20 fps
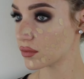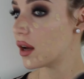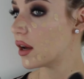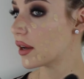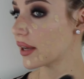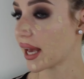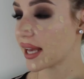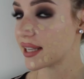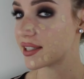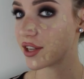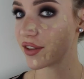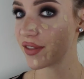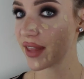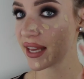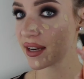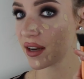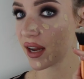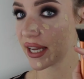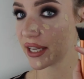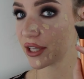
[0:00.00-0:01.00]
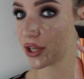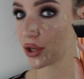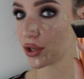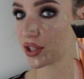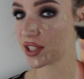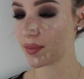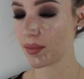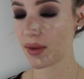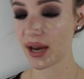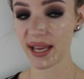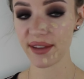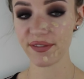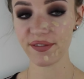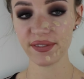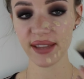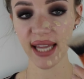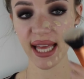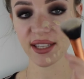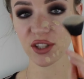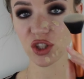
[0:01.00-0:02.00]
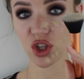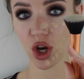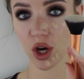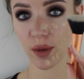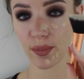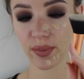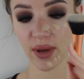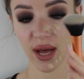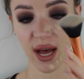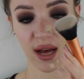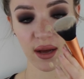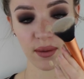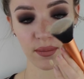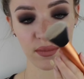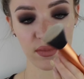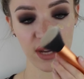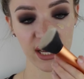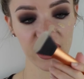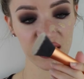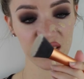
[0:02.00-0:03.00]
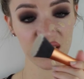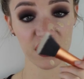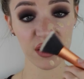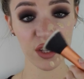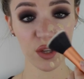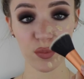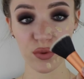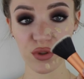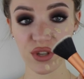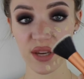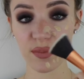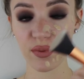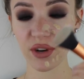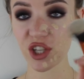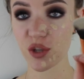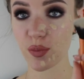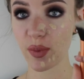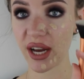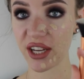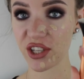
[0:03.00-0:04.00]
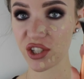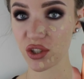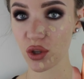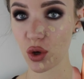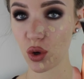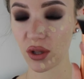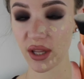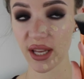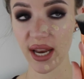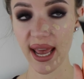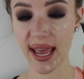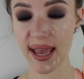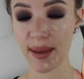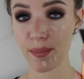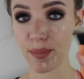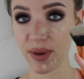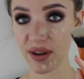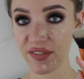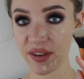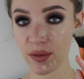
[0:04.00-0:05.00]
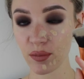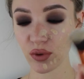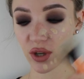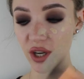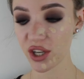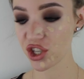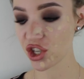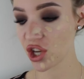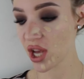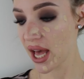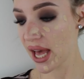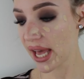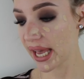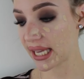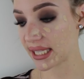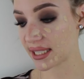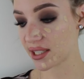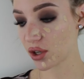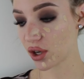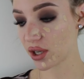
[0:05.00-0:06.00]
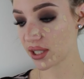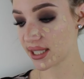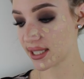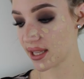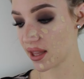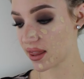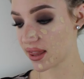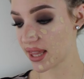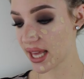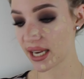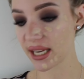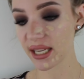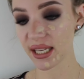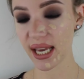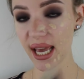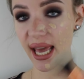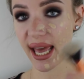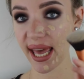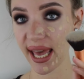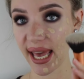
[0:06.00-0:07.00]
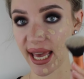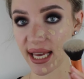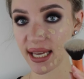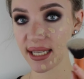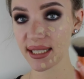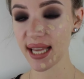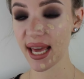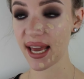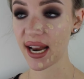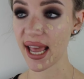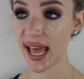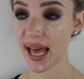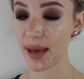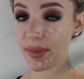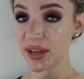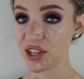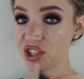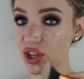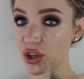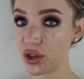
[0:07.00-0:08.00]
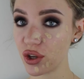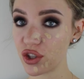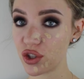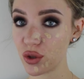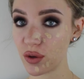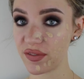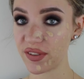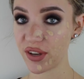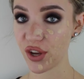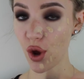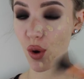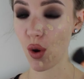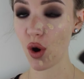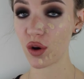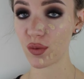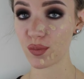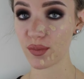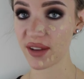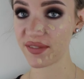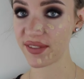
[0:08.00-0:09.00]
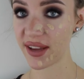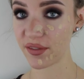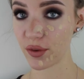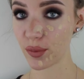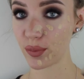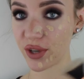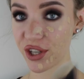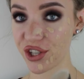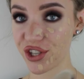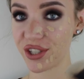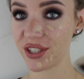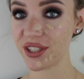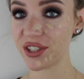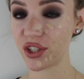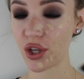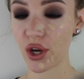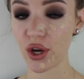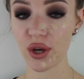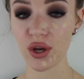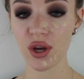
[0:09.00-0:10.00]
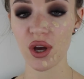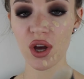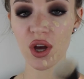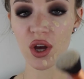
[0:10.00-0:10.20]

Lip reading: Okay, so then I use my flat top, I guess it's a kabuki brush, but I just call it a buffing brush. It's got synthetic hairs, and I am actually going to do a video on my favourite brushes, so